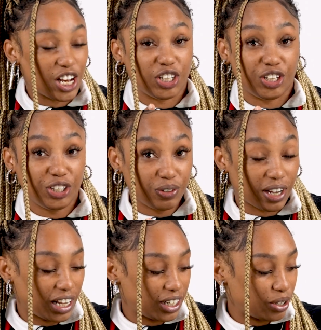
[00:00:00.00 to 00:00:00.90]
a new
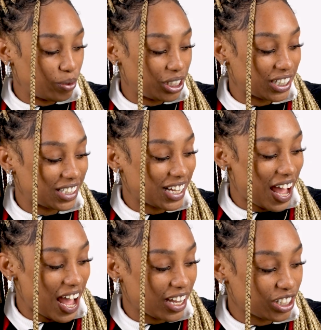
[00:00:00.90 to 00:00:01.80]
color which is
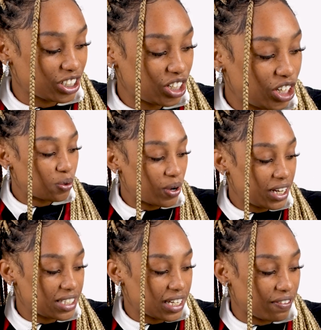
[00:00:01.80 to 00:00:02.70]
ash,
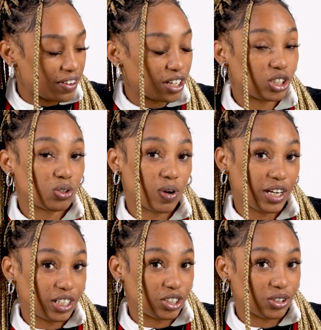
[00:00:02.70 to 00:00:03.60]
27,
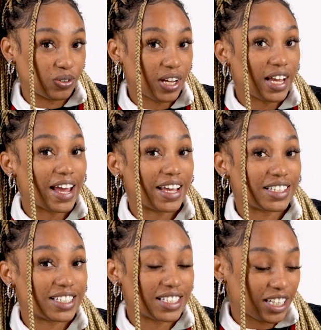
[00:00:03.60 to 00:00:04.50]
22,
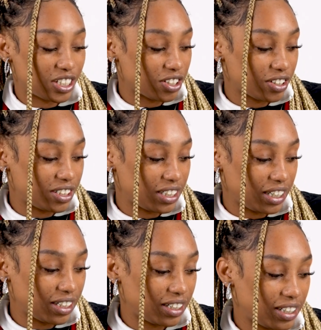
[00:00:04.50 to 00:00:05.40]
and
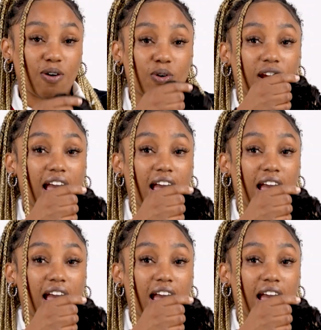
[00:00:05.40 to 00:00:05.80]
613, our